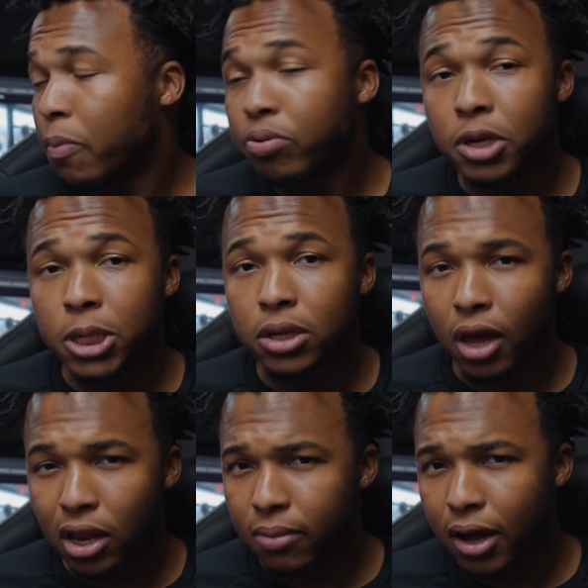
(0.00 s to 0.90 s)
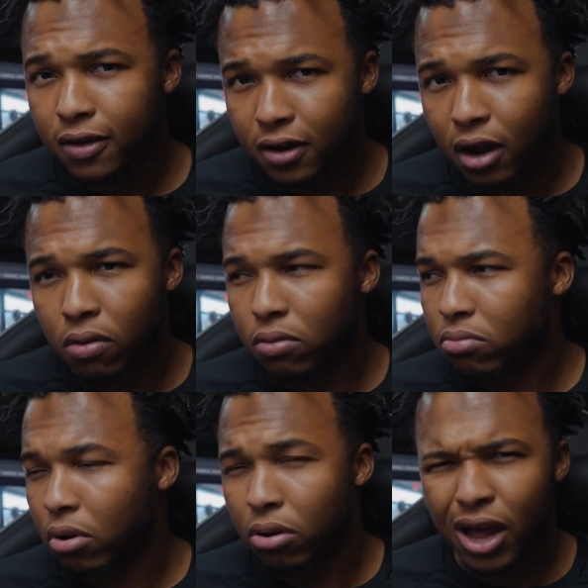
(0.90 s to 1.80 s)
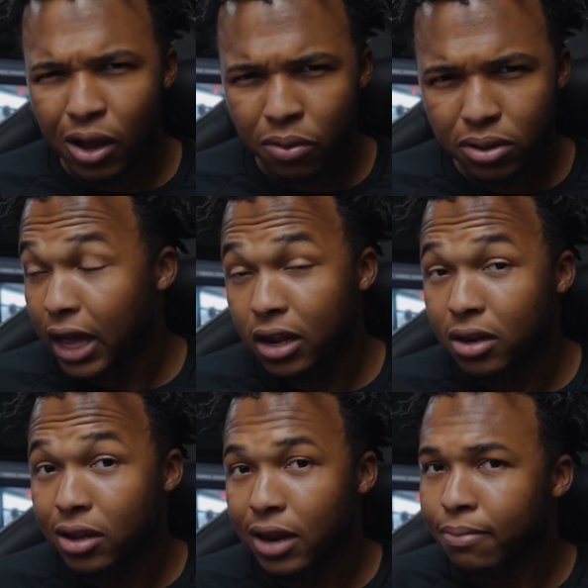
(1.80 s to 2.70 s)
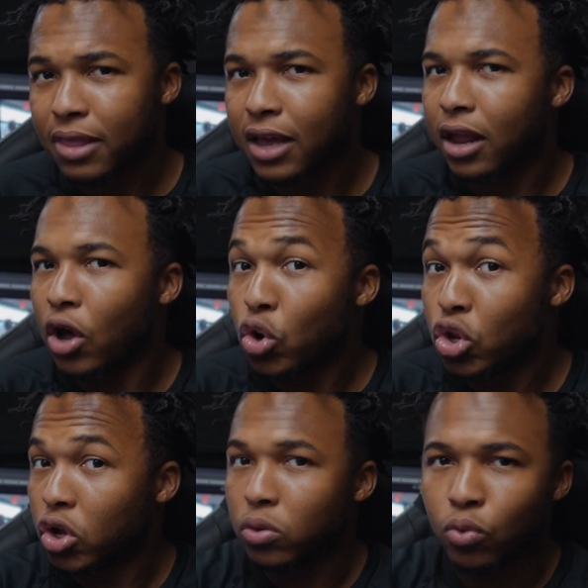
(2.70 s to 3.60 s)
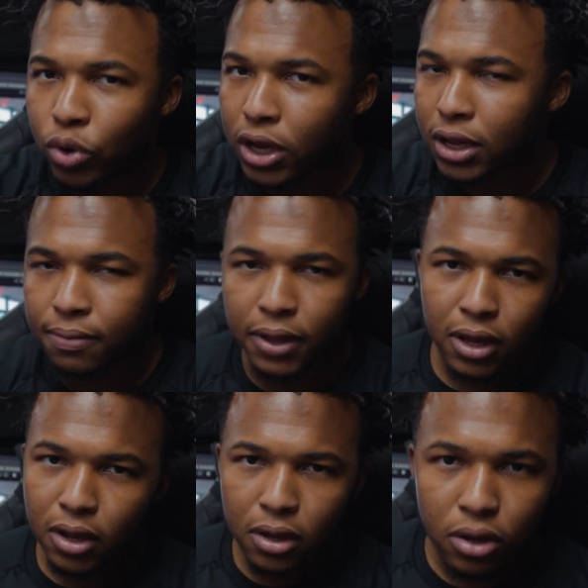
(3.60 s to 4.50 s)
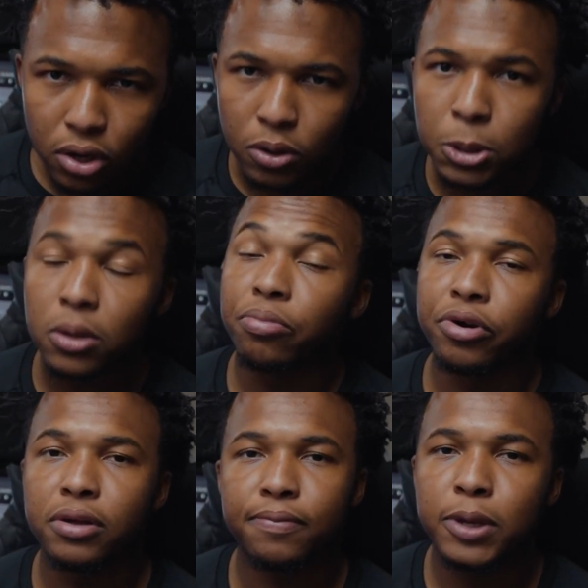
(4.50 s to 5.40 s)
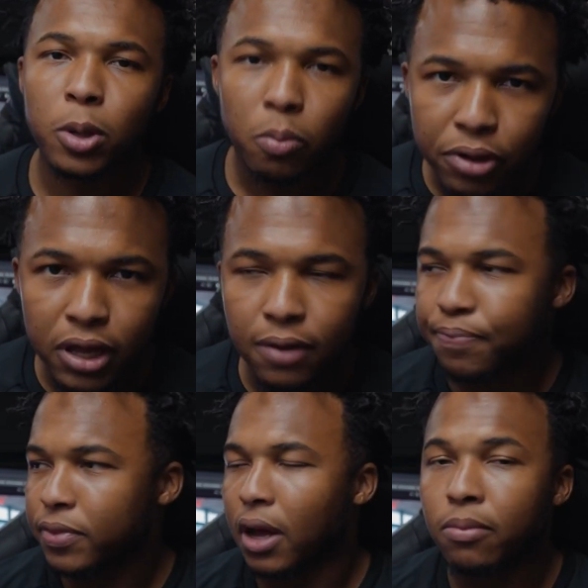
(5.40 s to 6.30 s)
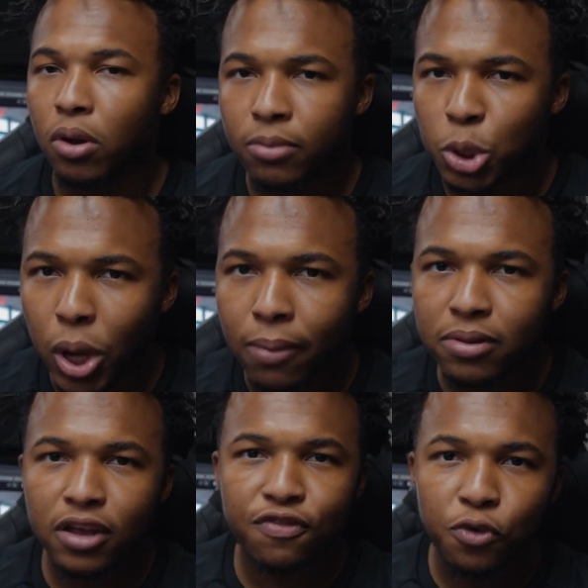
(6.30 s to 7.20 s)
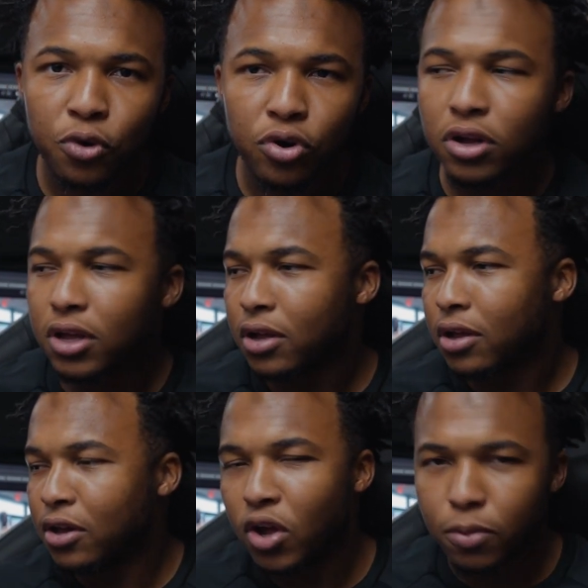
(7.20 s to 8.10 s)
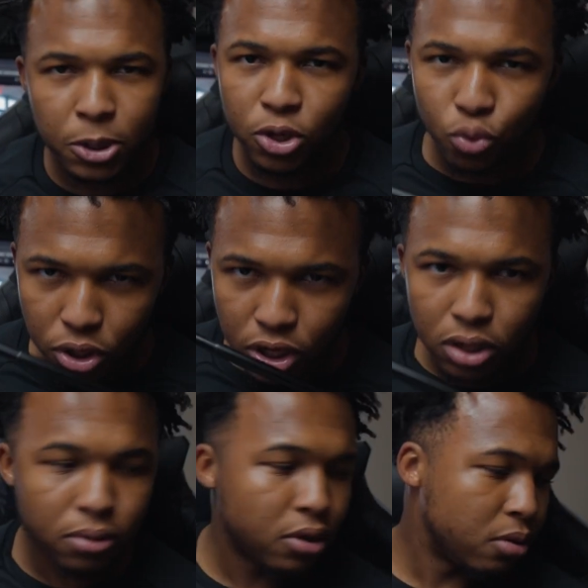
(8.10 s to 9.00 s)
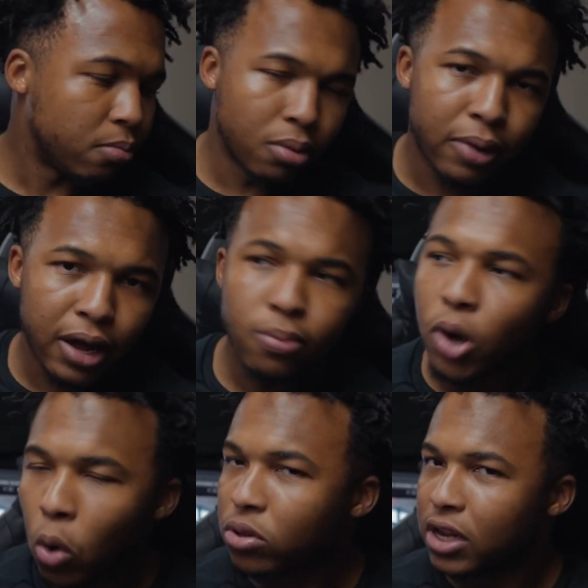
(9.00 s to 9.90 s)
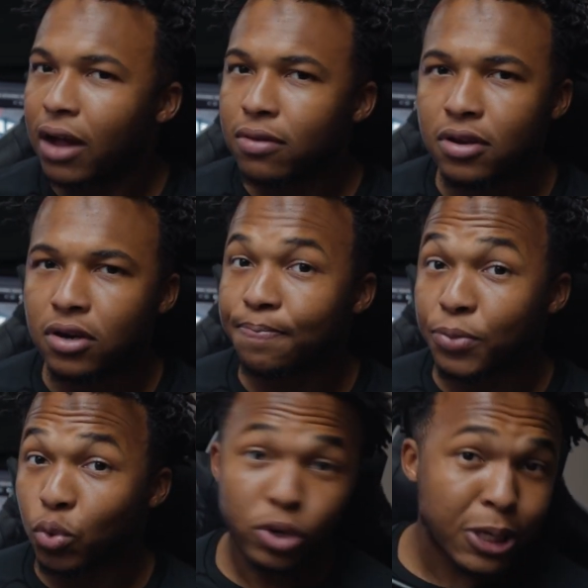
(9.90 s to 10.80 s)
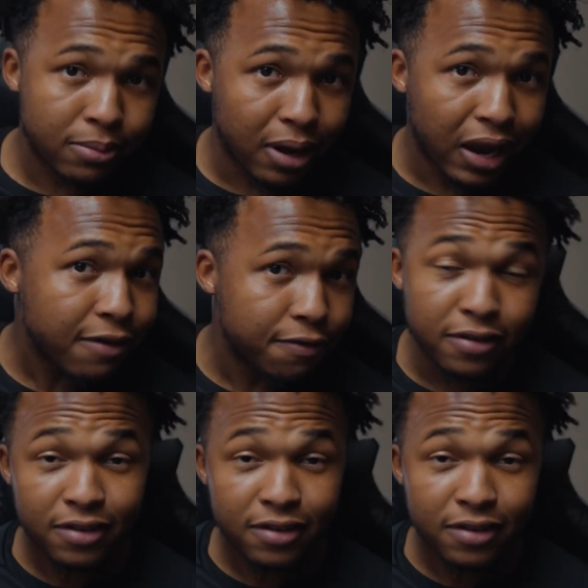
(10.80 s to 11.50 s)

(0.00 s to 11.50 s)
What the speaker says: pushing 80 miles an hour on the highway, and it didn't. I'm thinking like, oh, you know, the wind, you know, it's gonna break, it's gonna bend. I'm gonna drop the X4. You know, it was a good run, but I'm like, I'm holding it out there, risking my life for this